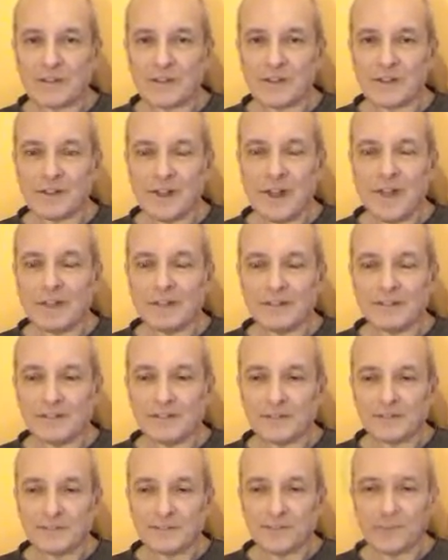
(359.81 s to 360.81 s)
its
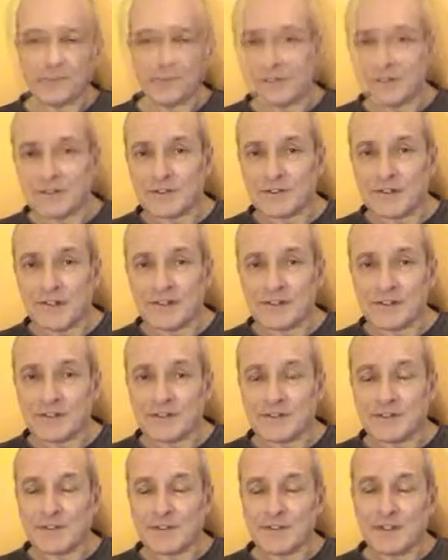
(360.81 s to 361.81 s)
light, just as
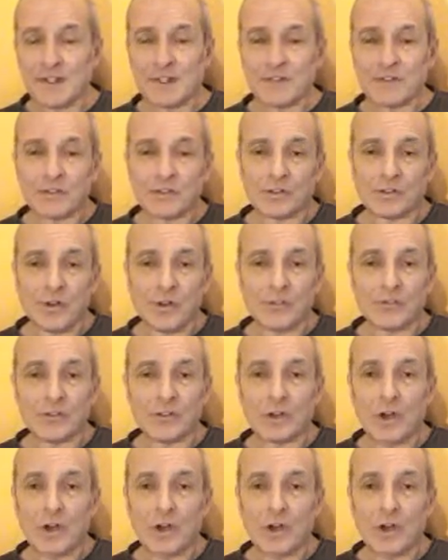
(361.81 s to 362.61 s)
it's the nature of